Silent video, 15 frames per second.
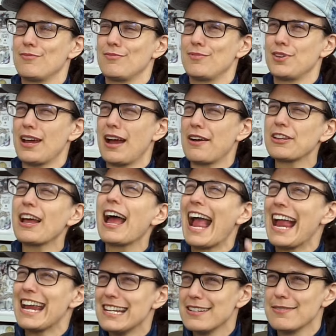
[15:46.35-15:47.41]
you have to
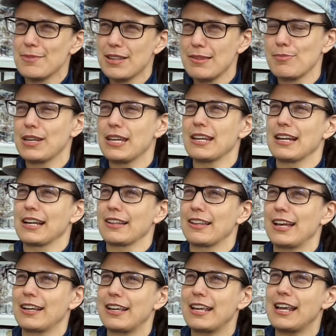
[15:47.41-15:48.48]
hate him at the beginning.
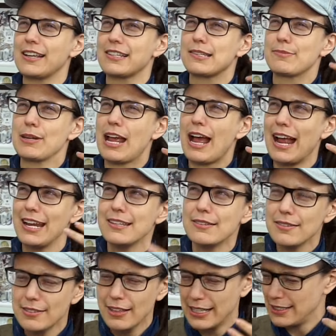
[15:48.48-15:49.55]
Like, he has to be hated,
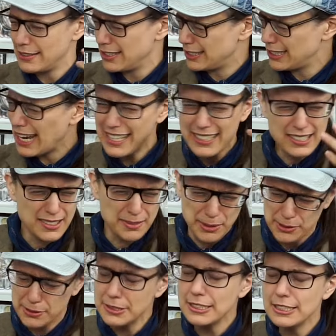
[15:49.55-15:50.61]
like,
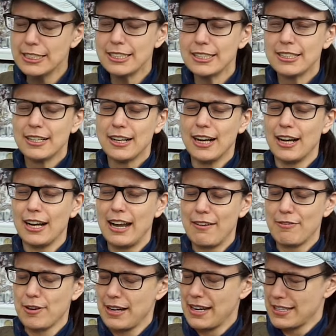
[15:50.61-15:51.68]
detestable.
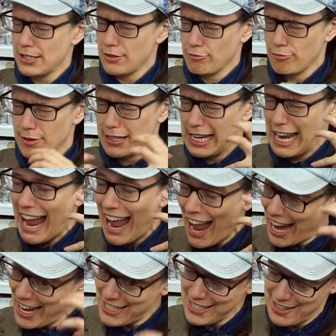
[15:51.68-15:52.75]
Everyone has to really
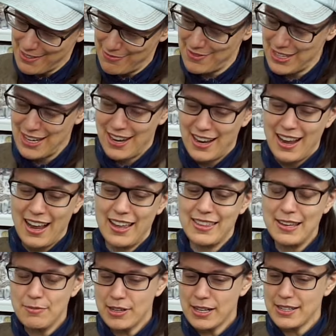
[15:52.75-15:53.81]
hate him. And then
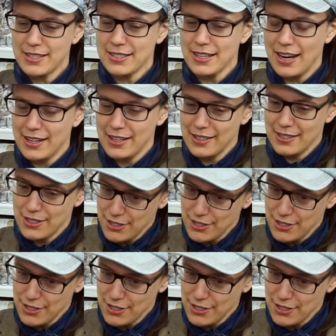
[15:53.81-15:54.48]
when I started to